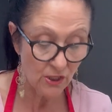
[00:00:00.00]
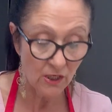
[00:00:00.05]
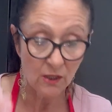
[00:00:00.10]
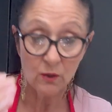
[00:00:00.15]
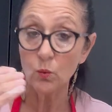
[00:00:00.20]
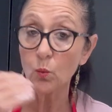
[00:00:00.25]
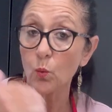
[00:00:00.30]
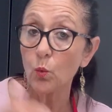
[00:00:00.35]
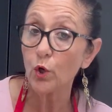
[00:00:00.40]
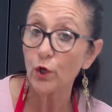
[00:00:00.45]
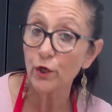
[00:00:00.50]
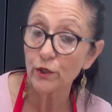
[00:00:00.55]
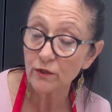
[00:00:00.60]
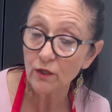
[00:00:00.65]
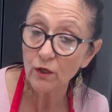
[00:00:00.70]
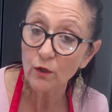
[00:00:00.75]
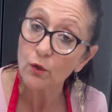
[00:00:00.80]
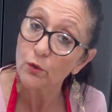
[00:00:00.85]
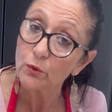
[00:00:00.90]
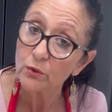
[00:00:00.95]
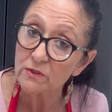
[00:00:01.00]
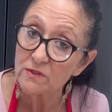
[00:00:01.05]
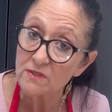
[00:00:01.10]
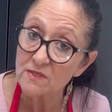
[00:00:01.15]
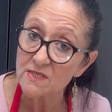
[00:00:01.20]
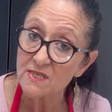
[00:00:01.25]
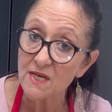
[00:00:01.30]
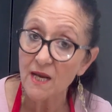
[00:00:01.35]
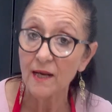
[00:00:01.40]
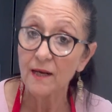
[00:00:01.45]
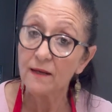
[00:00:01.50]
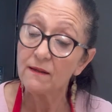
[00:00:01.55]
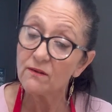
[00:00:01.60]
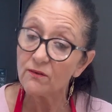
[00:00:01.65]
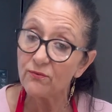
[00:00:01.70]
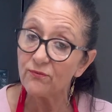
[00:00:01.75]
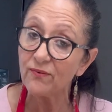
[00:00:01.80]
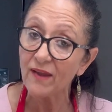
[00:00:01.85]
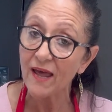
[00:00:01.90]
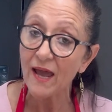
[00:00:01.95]
It'll work, the gluten's in the
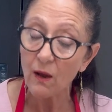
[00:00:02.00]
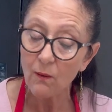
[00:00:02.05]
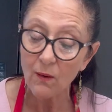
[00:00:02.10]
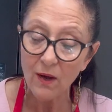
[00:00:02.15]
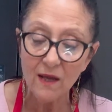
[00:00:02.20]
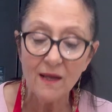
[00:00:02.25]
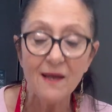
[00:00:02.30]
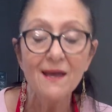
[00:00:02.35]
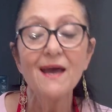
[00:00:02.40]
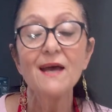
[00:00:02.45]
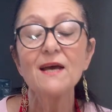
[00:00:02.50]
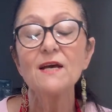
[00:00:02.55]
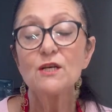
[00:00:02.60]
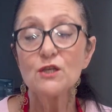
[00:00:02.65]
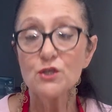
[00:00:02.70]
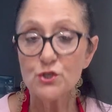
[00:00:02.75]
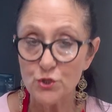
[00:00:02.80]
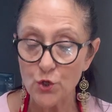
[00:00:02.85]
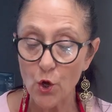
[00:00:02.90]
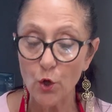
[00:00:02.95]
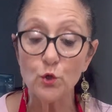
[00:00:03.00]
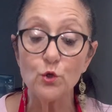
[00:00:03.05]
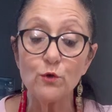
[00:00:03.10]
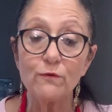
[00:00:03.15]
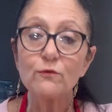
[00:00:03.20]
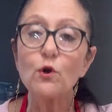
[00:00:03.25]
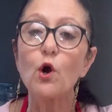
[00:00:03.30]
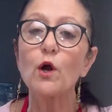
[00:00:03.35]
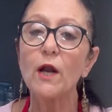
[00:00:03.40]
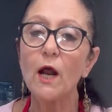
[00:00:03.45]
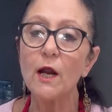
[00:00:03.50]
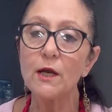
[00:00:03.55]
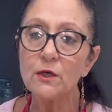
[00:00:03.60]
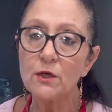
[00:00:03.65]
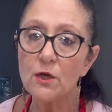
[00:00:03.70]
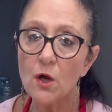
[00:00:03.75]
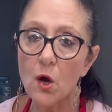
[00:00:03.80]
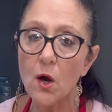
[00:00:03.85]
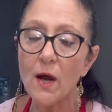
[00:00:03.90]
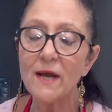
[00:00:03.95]
flour, so you've got a
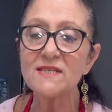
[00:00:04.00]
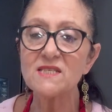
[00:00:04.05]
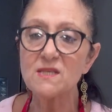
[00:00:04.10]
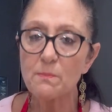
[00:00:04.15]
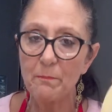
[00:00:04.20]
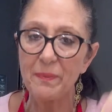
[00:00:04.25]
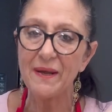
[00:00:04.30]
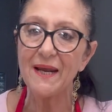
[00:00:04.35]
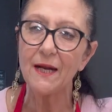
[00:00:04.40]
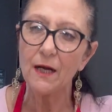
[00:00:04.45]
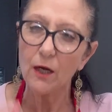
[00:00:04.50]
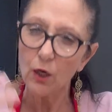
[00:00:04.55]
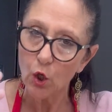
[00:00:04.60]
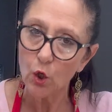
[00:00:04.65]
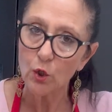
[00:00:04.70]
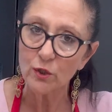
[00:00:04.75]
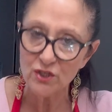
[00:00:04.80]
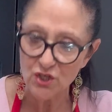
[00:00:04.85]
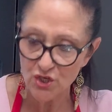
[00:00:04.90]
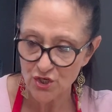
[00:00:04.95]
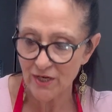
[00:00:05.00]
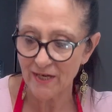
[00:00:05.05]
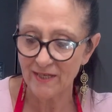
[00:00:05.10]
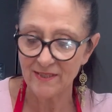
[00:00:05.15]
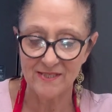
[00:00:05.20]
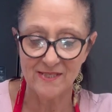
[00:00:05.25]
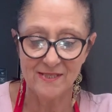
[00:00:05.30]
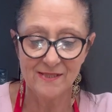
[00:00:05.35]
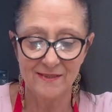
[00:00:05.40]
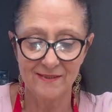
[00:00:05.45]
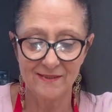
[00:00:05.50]
nice big long sheet.